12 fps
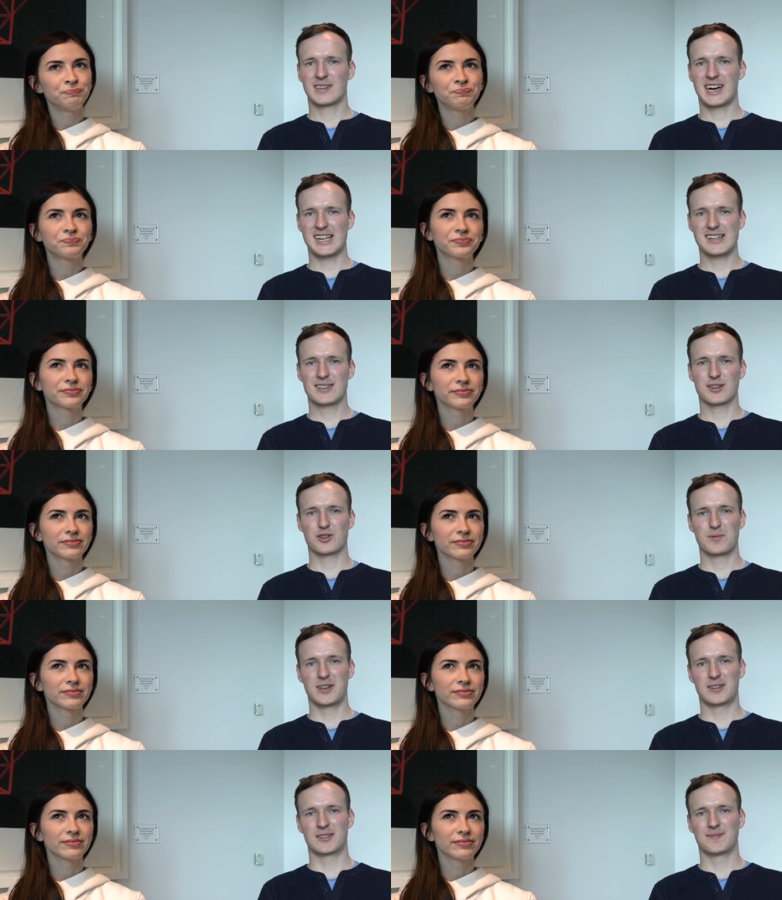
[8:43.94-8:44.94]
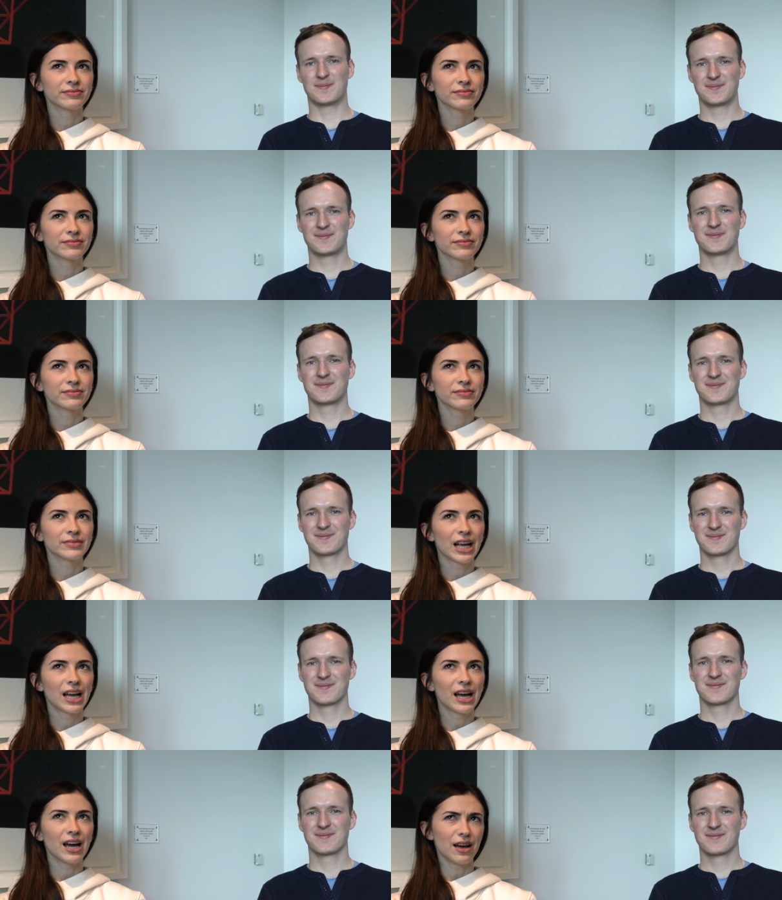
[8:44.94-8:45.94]
Speaker 1: Alter Schwede.
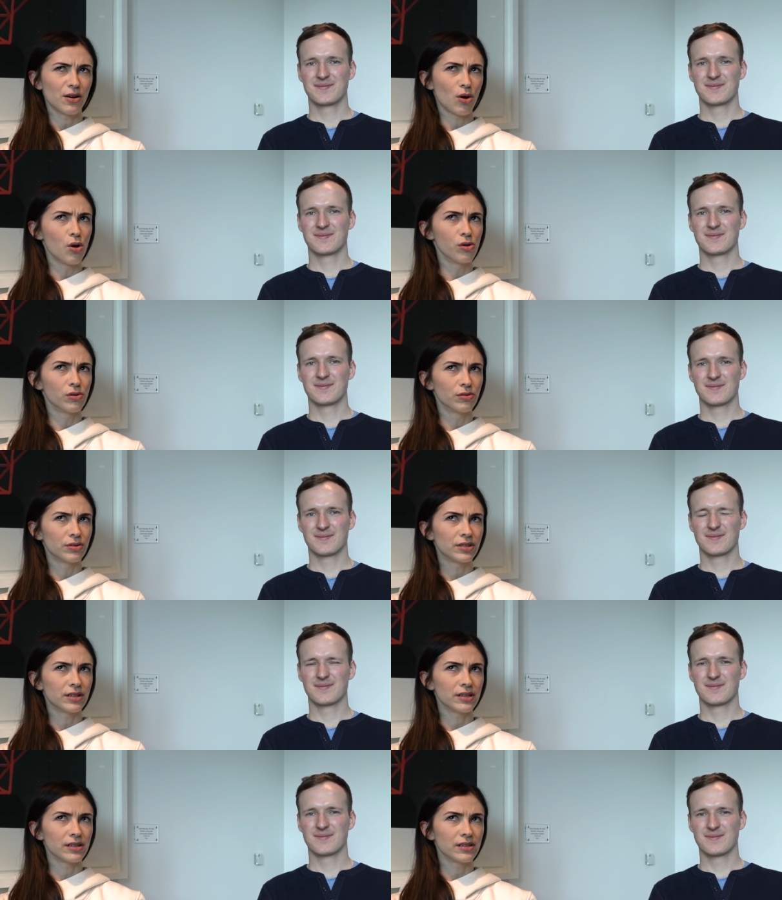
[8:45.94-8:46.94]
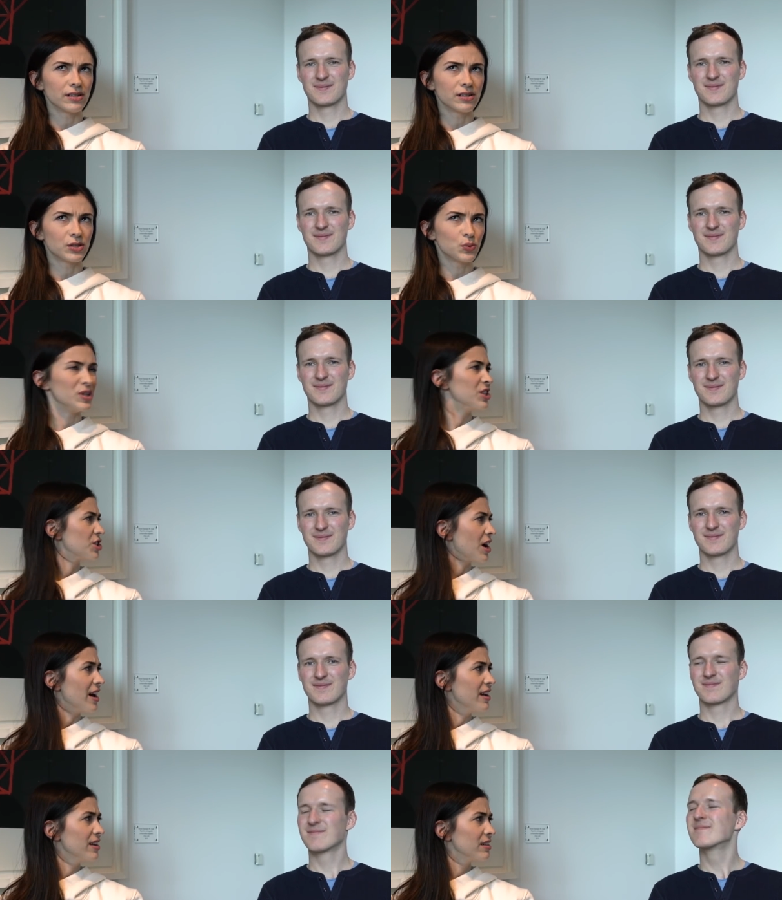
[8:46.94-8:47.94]
Speaker 2: Uh, old uh, Swedish
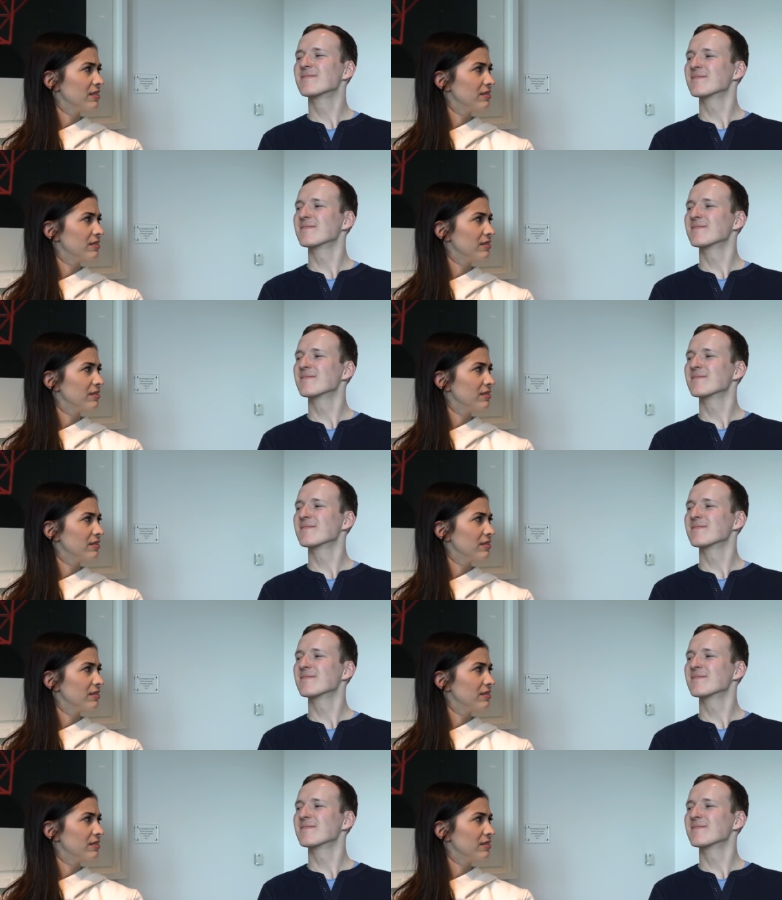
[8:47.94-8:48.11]
guy.